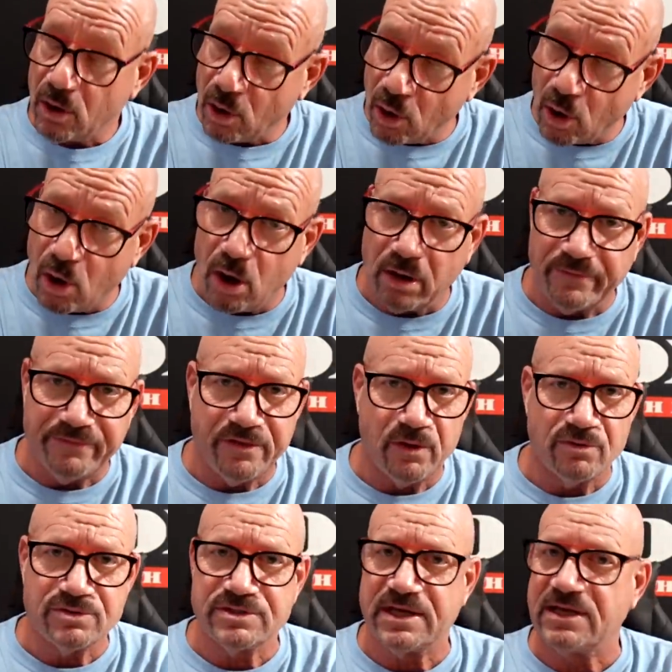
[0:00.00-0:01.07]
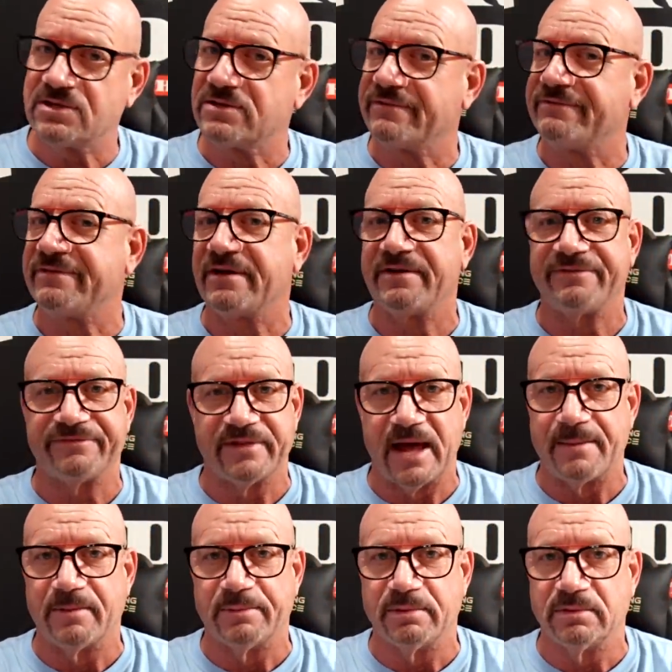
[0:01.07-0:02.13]
All of those things are very
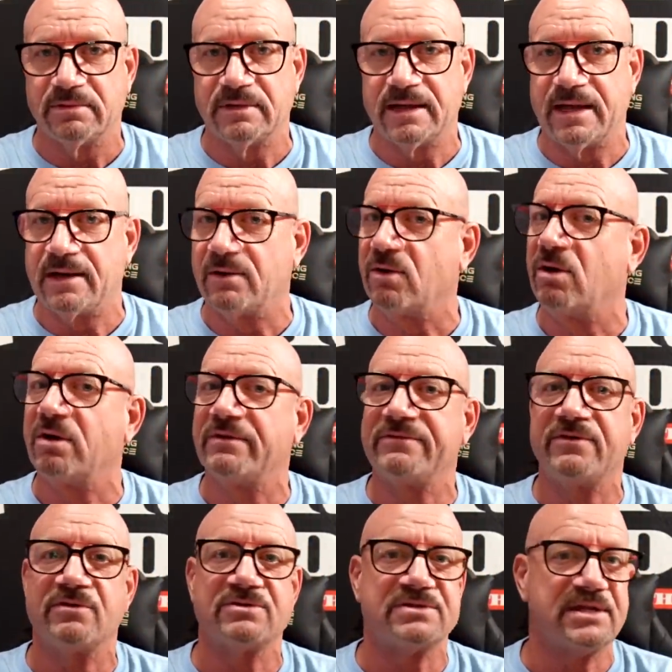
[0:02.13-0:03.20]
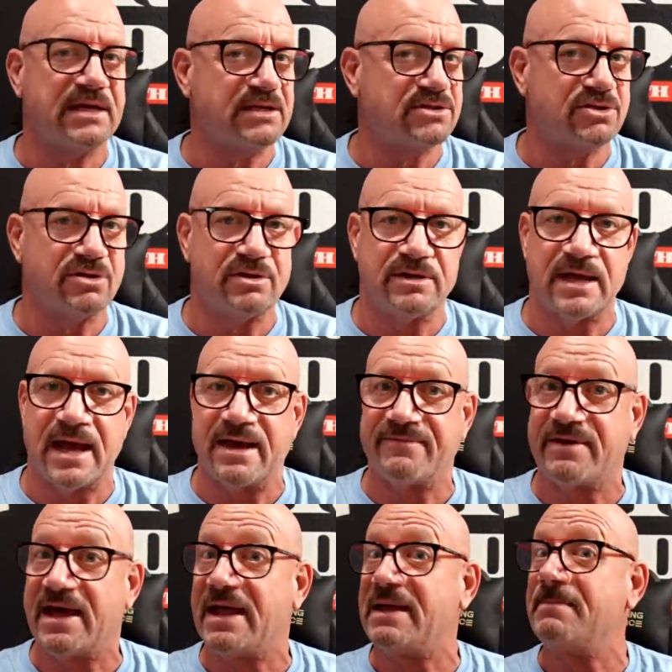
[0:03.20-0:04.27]
flammable, and all of those things could
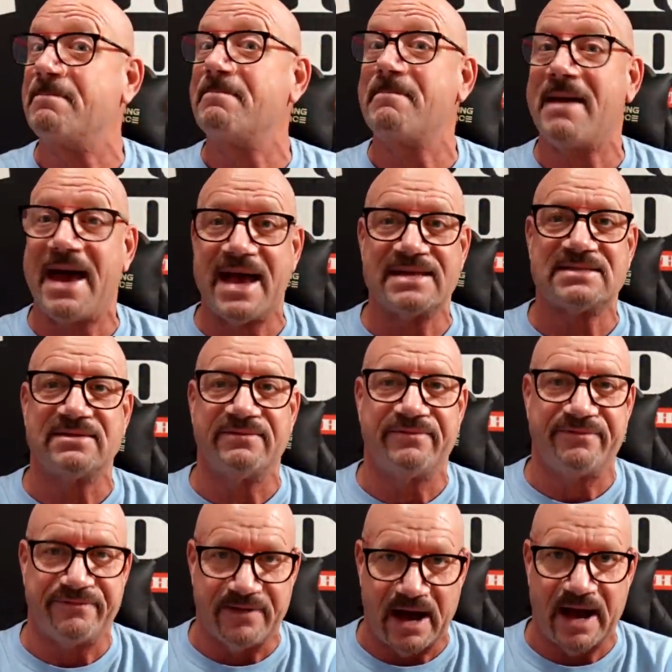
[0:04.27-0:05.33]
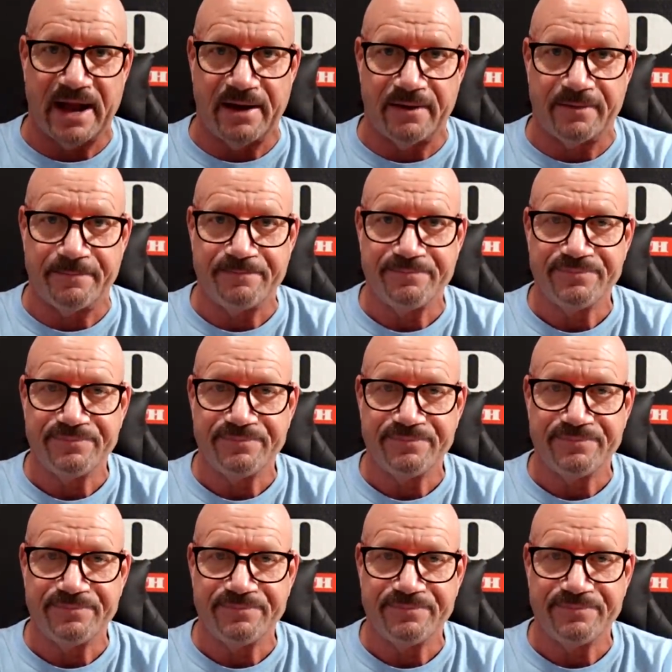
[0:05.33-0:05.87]
have a massive fire.